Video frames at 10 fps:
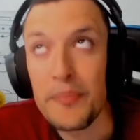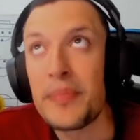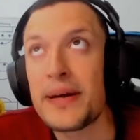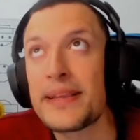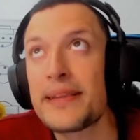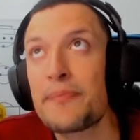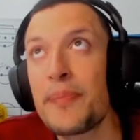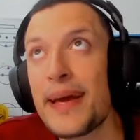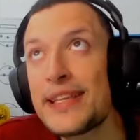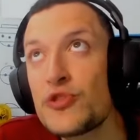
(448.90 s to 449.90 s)
But
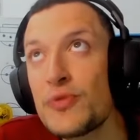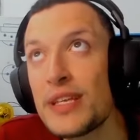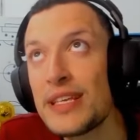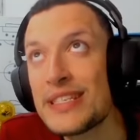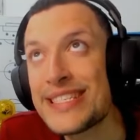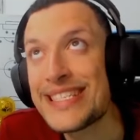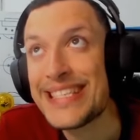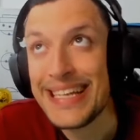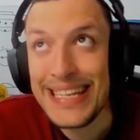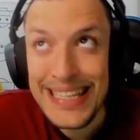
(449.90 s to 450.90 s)
Pedri
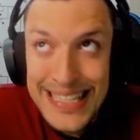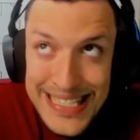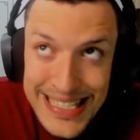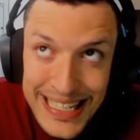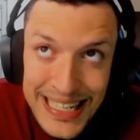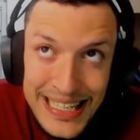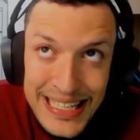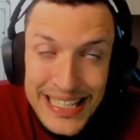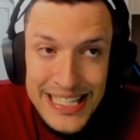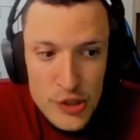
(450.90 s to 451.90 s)

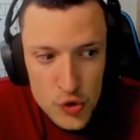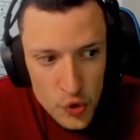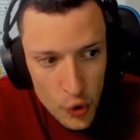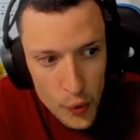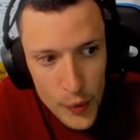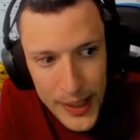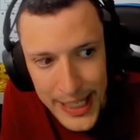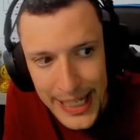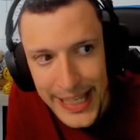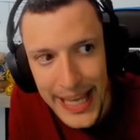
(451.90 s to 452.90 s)
stylistically is not
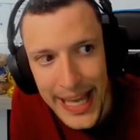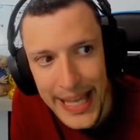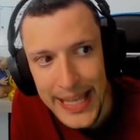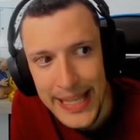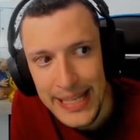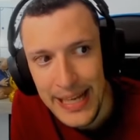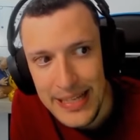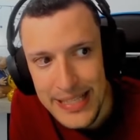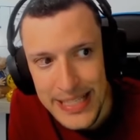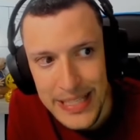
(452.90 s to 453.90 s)
really a
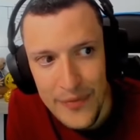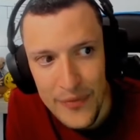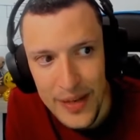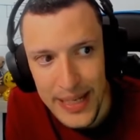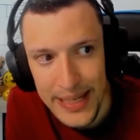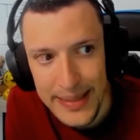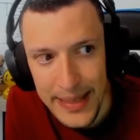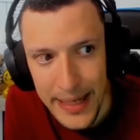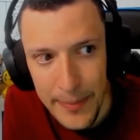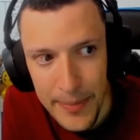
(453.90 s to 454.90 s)
Hansi Flick
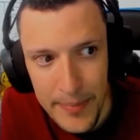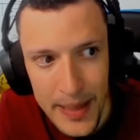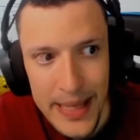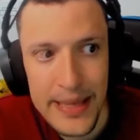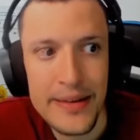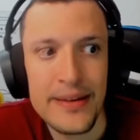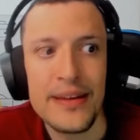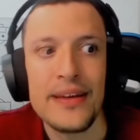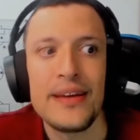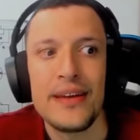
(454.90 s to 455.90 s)
type player.
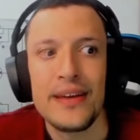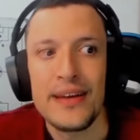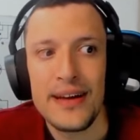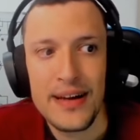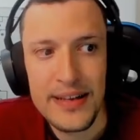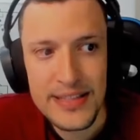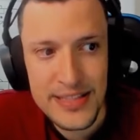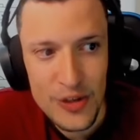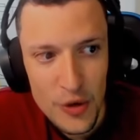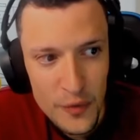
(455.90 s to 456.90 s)

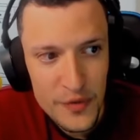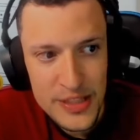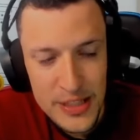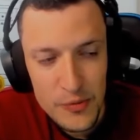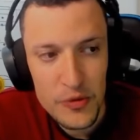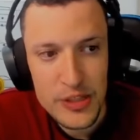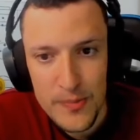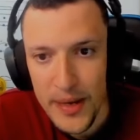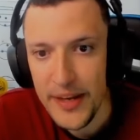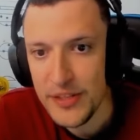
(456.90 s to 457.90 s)
Hansi obviously wants
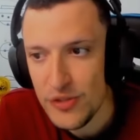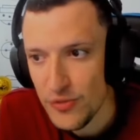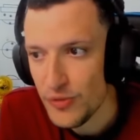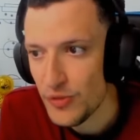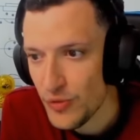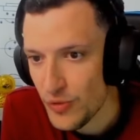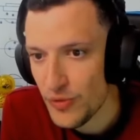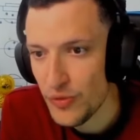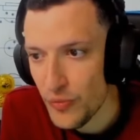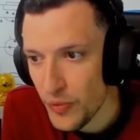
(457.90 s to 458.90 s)
players to
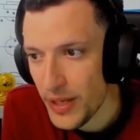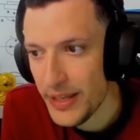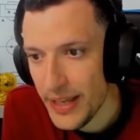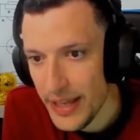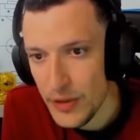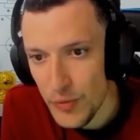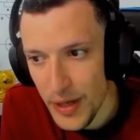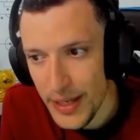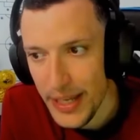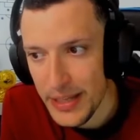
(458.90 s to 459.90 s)
run and
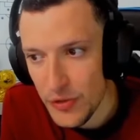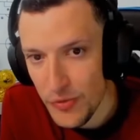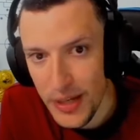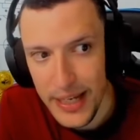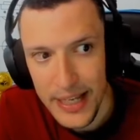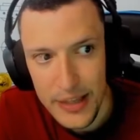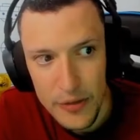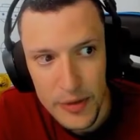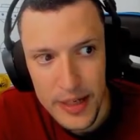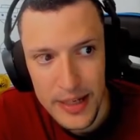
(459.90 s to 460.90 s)
run and run and
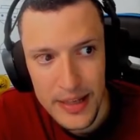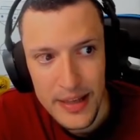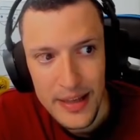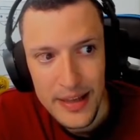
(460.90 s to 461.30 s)
run.